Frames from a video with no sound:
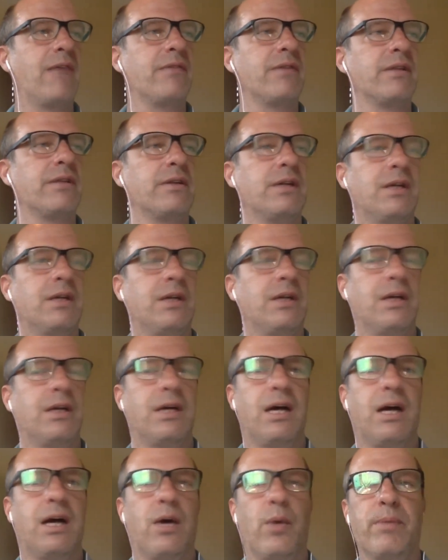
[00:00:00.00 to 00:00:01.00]
And
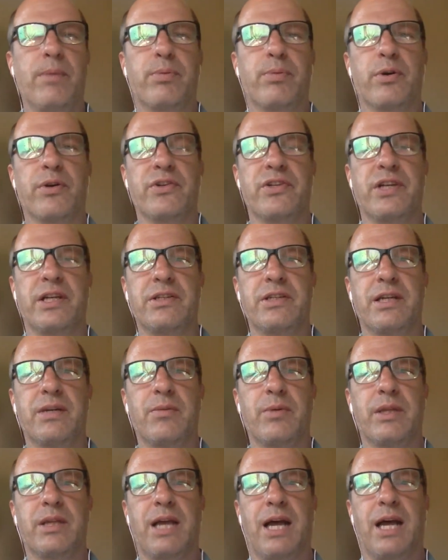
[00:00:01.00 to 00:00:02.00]
when presented
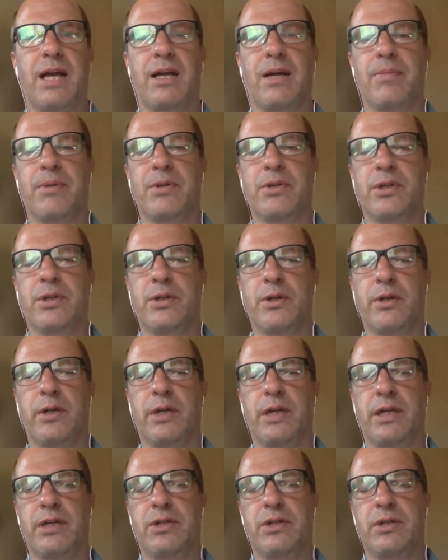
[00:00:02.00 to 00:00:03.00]
with that
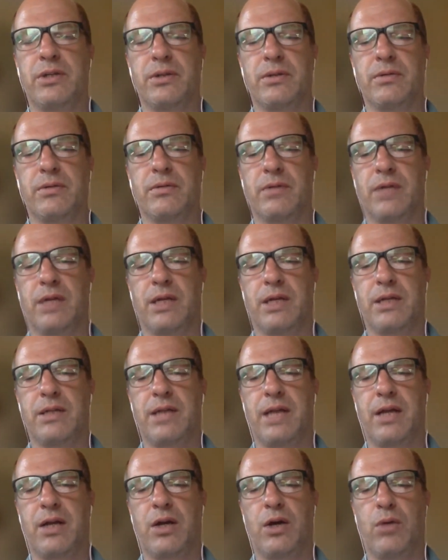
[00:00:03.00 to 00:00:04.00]
opportunity to
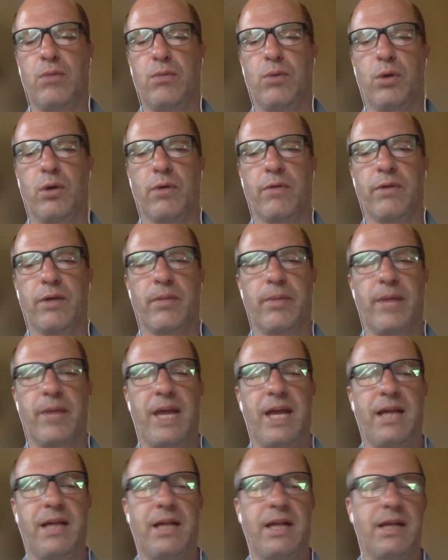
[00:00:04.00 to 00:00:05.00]
take home more of their
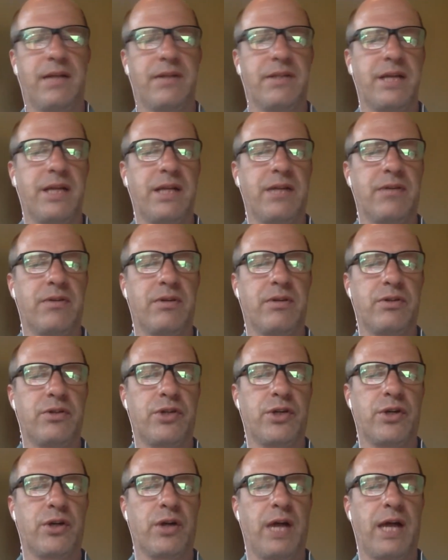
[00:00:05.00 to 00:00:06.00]
pay, they said,
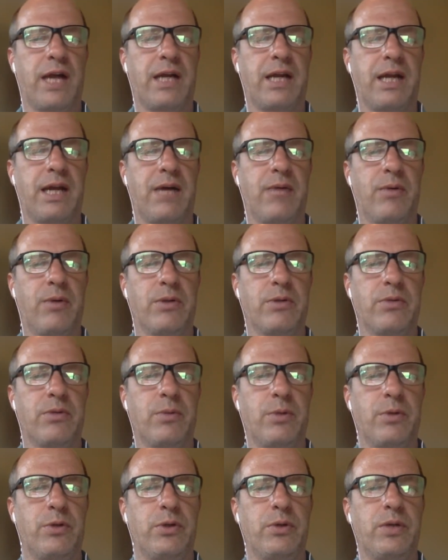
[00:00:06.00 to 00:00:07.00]
sure, heck yeah, we'll
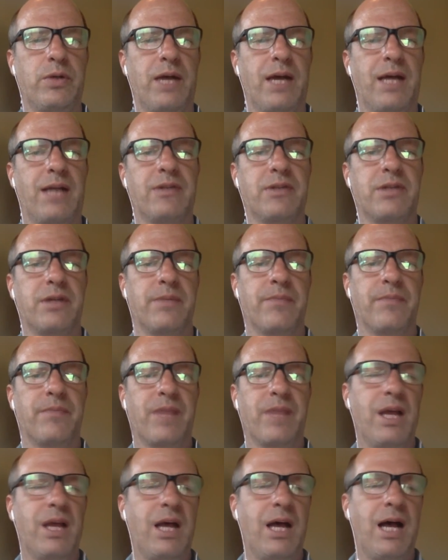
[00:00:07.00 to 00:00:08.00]
do that. So
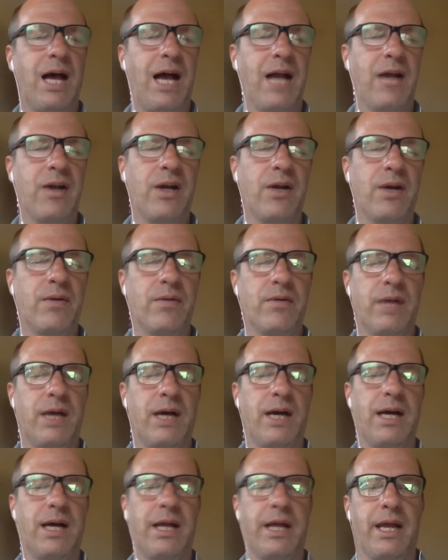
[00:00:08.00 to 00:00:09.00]
I don't know.
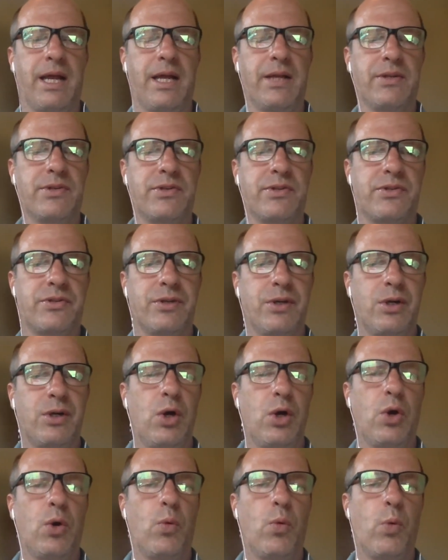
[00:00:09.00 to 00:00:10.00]
It's
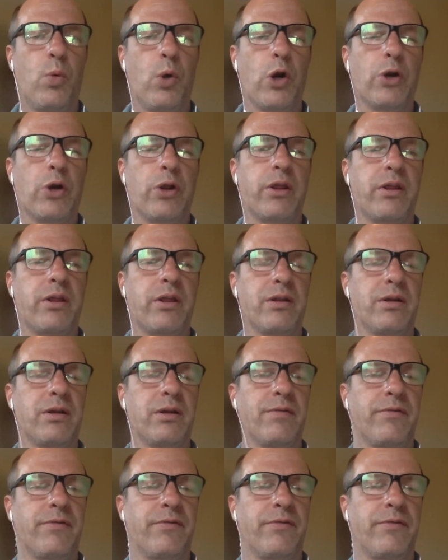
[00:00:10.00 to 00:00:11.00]
worth
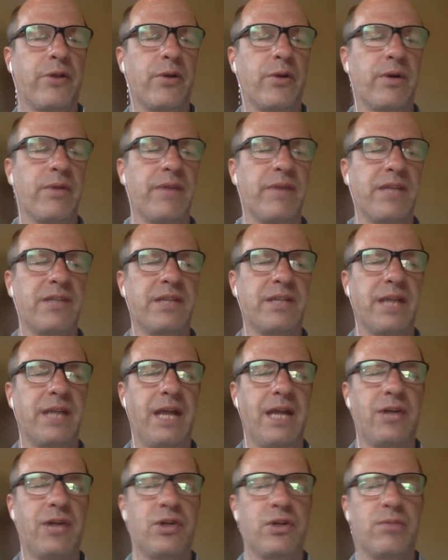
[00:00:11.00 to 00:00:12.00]
further
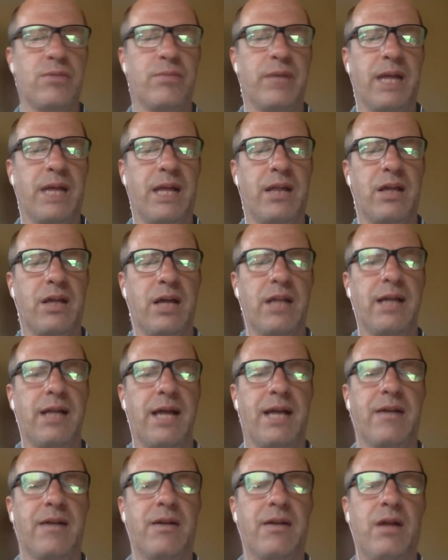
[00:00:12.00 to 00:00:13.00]
investigation, but I thought
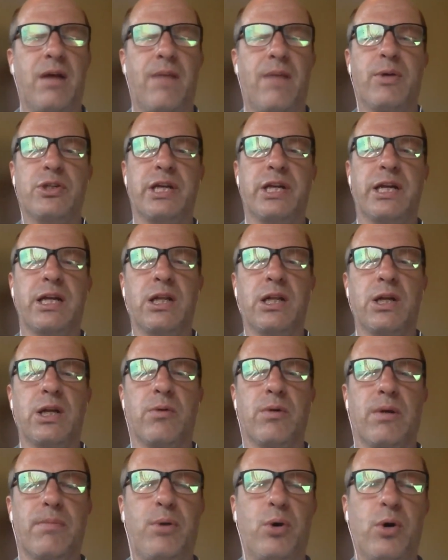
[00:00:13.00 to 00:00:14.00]
that particular
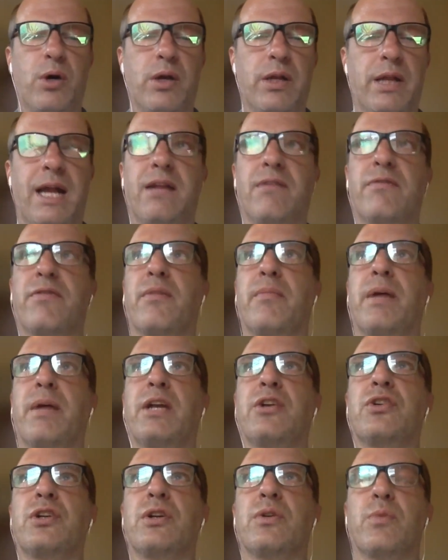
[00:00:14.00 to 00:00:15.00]
report and that
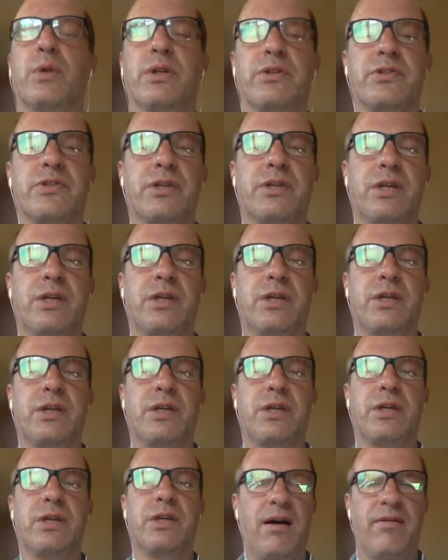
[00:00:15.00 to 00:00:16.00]
information was
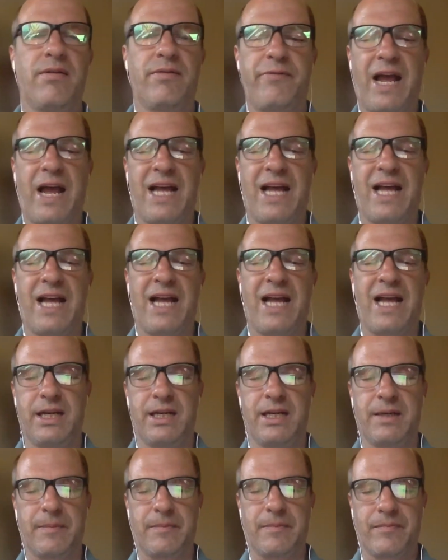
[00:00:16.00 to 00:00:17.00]

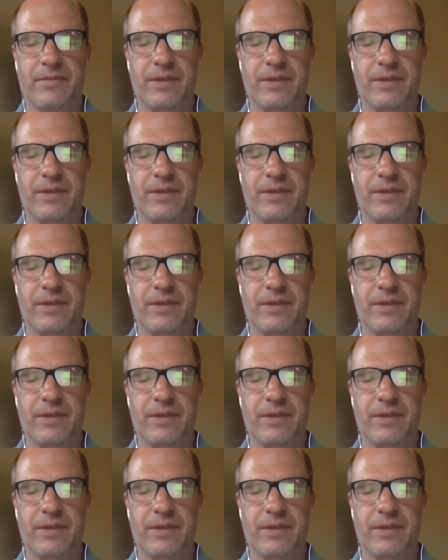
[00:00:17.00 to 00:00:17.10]
fascinating.